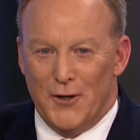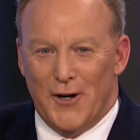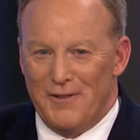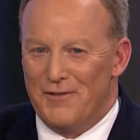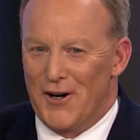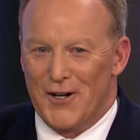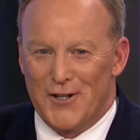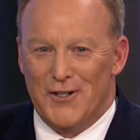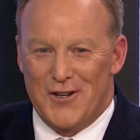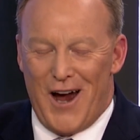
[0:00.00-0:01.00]
do a very
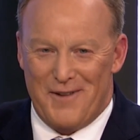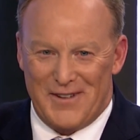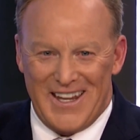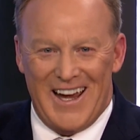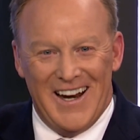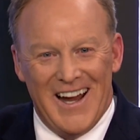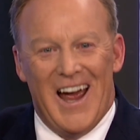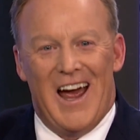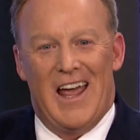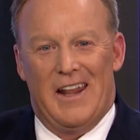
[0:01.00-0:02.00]
good job of that,
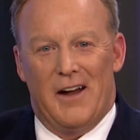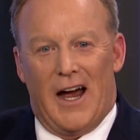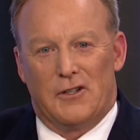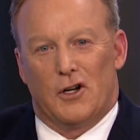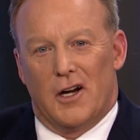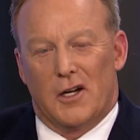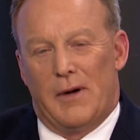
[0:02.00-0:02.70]
and I talk